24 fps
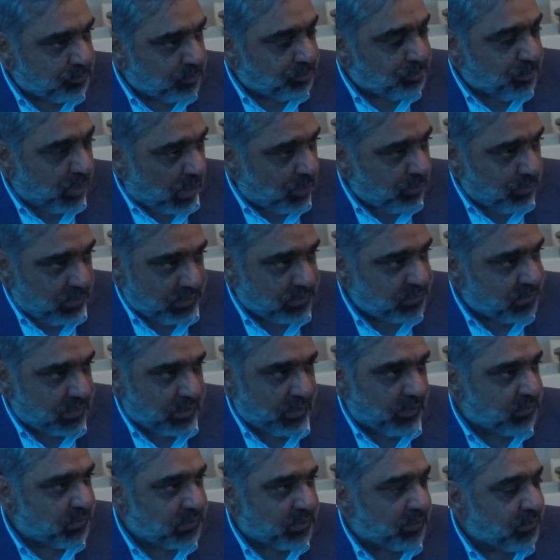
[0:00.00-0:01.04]
powers
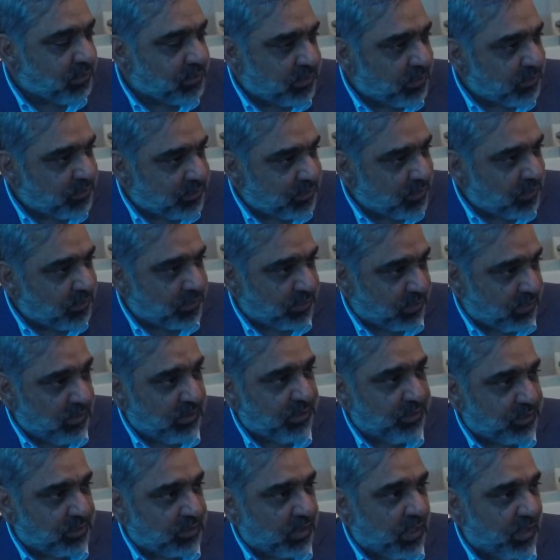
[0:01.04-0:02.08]
is
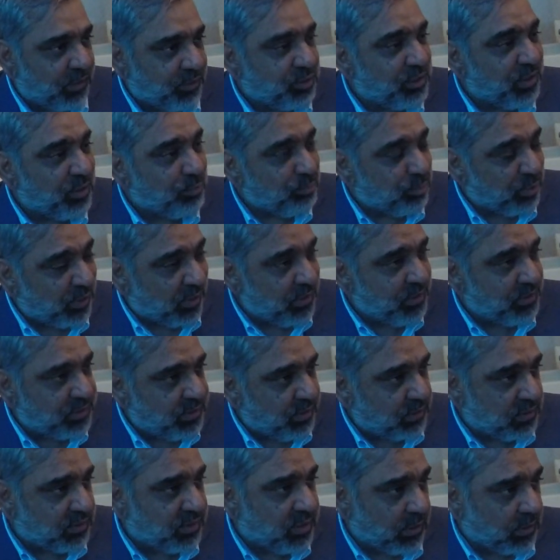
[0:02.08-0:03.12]
really trying to embrace
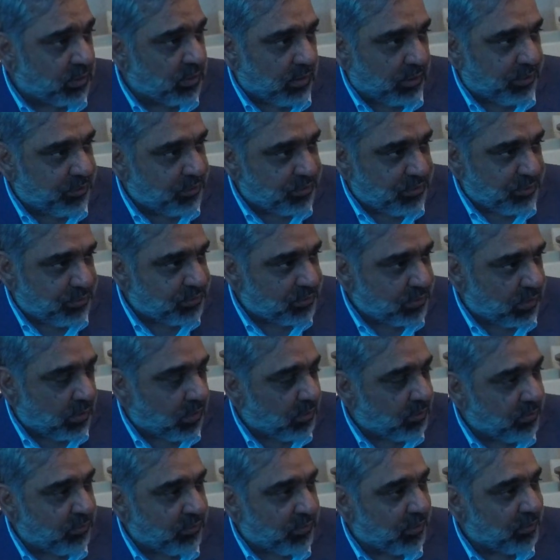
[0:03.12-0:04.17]
its technologies
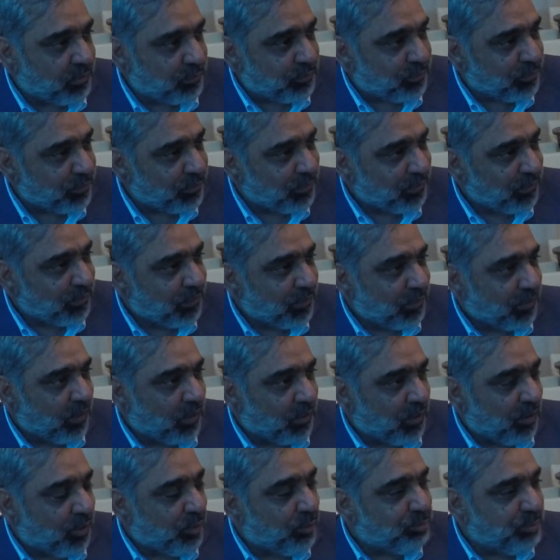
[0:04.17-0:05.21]
rather than
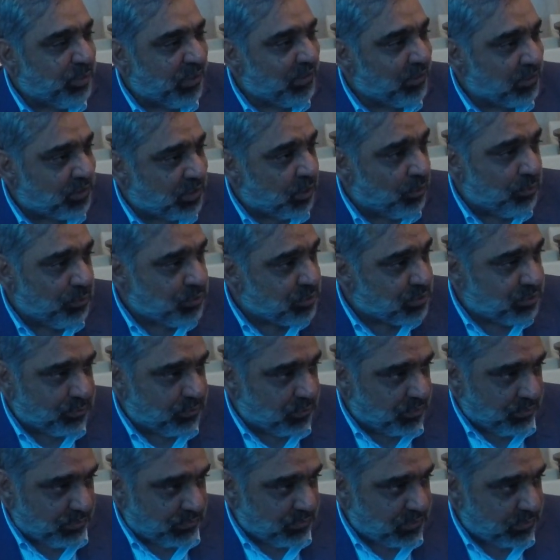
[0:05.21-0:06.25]
being closed to
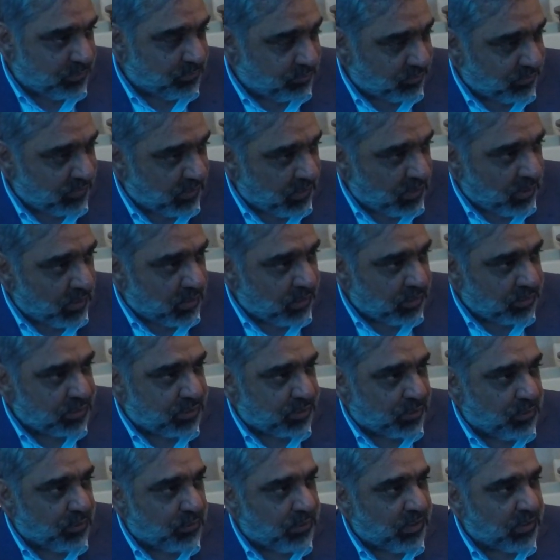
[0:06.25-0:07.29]
those.
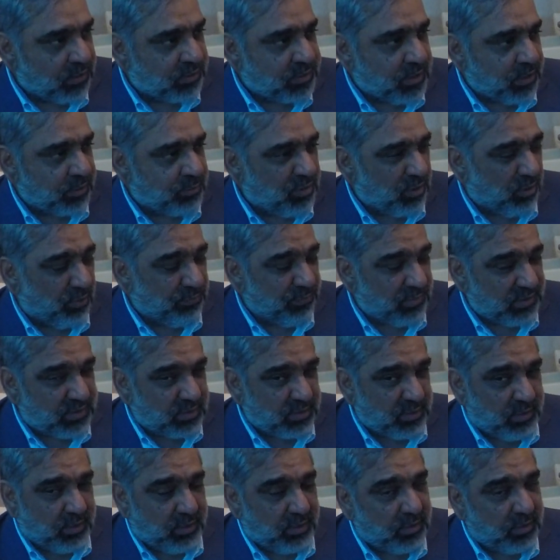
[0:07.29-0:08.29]
So it offers a